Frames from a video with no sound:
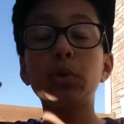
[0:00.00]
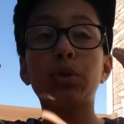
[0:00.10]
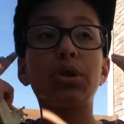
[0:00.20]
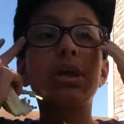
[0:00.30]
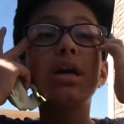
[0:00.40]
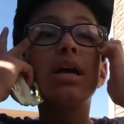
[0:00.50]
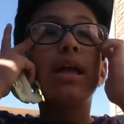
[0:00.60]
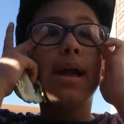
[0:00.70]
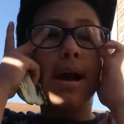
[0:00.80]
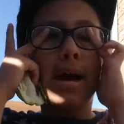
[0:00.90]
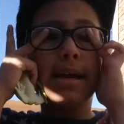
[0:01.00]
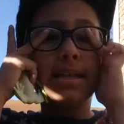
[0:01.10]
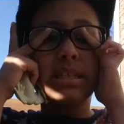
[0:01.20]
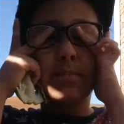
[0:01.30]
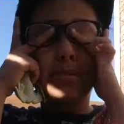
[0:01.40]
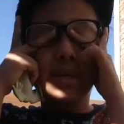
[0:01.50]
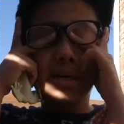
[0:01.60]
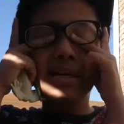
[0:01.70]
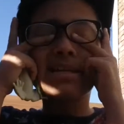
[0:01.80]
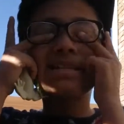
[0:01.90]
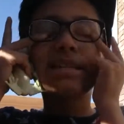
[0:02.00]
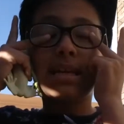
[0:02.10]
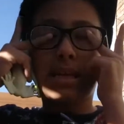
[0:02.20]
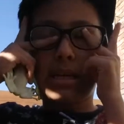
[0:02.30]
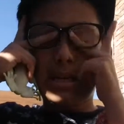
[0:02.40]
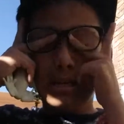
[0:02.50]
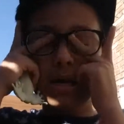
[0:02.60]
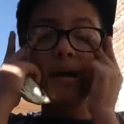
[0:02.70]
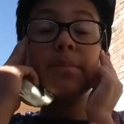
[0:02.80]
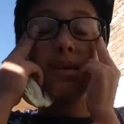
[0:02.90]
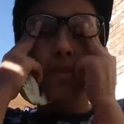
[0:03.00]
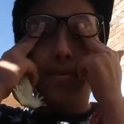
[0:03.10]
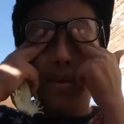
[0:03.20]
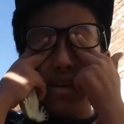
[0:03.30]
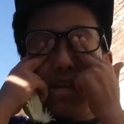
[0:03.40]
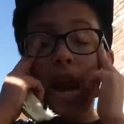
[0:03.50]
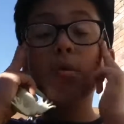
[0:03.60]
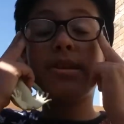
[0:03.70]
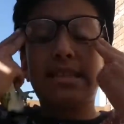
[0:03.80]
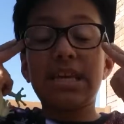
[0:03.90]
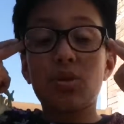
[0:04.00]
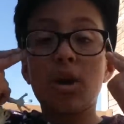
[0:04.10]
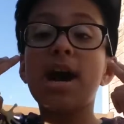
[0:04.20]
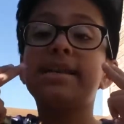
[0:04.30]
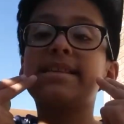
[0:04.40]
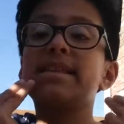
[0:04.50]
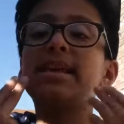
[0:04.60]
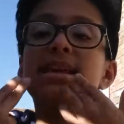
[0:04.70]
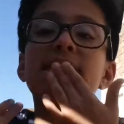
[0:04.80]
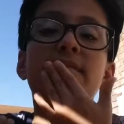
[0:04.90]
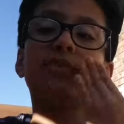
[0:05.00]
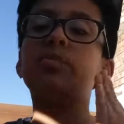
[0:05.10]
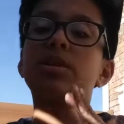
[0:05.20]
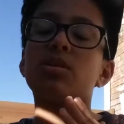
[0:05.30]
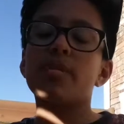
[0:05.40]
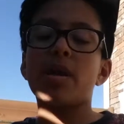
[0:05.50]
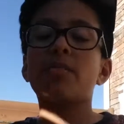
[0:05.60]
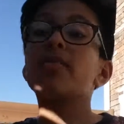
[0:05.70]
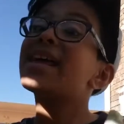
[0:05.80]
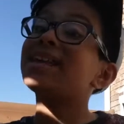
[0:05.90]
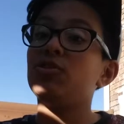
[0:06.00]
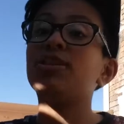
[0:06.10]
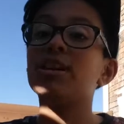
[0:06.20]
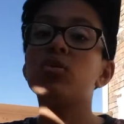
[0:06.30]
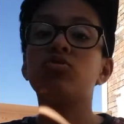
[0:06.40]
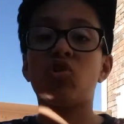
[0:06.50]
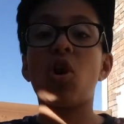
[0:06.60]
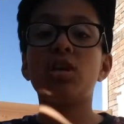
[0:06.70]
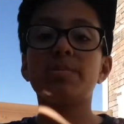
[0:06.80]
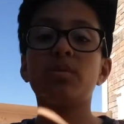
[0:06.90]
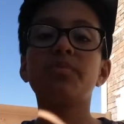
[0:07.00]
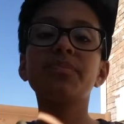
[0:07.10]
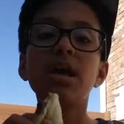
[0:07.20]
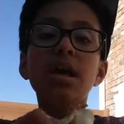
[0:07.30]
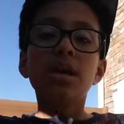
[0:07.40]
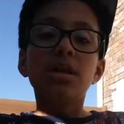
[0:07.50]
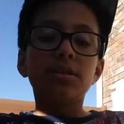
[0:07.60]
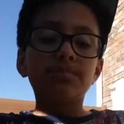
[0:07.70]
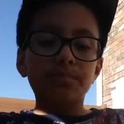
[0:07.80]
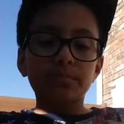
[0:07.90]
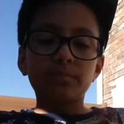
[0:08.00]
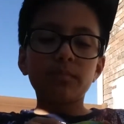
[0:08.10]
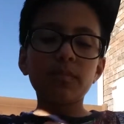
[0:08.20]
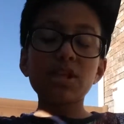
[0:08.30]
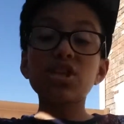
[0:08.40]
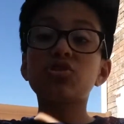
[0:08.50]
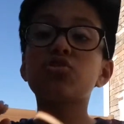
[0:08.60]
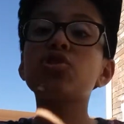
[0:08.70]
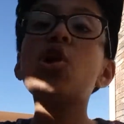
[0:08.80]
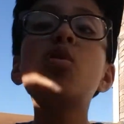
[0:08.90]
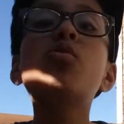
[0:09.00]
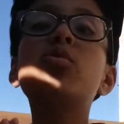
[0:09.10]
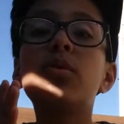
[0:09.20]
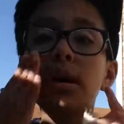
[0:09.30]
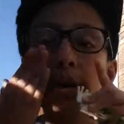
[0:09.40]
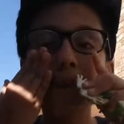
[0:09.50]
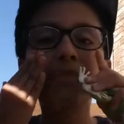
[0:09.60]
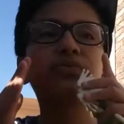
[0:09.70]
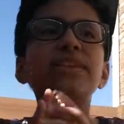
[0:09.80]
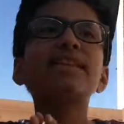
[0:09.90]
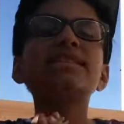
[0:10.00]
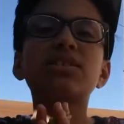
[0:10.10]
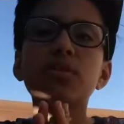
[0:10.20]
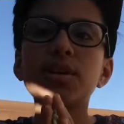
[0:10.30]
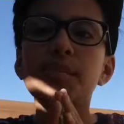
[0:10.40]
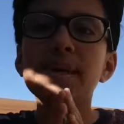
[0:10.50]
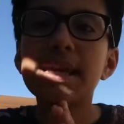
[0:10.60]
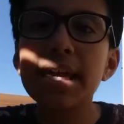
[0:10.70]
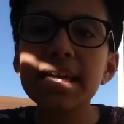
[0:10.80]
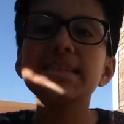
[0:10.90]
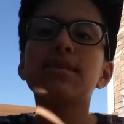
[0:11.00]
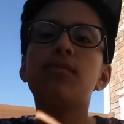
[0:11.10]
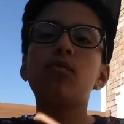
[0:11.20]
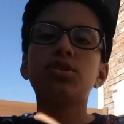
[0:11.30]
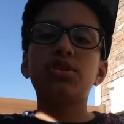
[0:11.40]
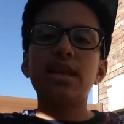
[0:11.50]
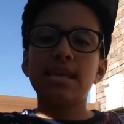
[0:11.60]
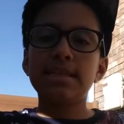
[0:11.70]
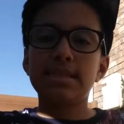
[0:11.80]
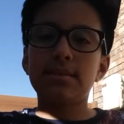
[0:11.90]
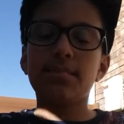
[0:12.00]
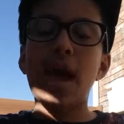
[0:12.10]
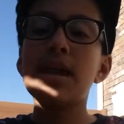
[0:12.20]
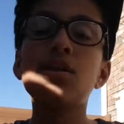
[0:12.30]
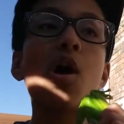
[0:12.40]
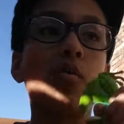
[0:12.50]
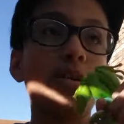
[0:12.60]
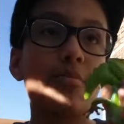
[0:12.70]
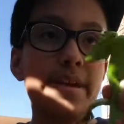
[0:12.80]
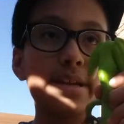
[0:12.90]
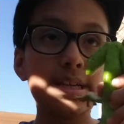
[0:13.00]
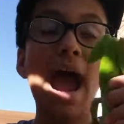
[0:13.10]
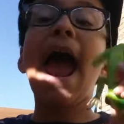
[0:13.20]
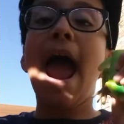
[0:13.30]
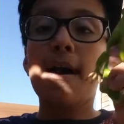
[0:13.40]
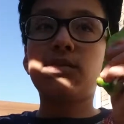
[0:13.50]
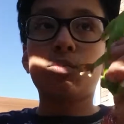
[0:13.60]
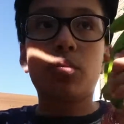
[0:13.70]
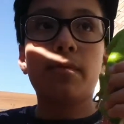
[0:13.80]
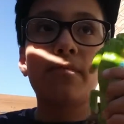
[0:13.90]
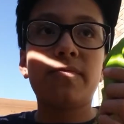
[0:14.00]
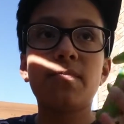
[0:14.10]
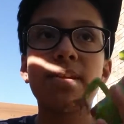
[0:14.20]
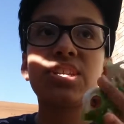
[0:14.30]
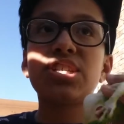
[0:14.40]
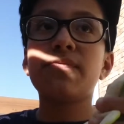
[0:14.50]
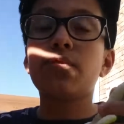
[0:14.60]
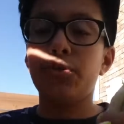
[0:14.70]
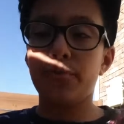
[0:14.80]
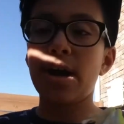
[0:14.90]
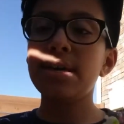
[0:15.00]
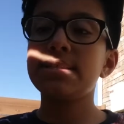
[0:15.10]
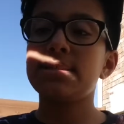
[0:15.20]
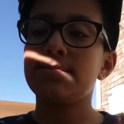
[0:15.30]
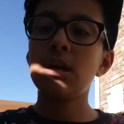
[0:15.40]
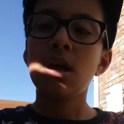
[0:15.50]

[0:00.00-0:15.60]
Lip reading: or your eyes, because it can maybe it can irritate your eyes, and then if you put it on your mouth, then you can go to the hospital. So I think that's going to be it for today's. I know, never mind. I have some more information for you guys.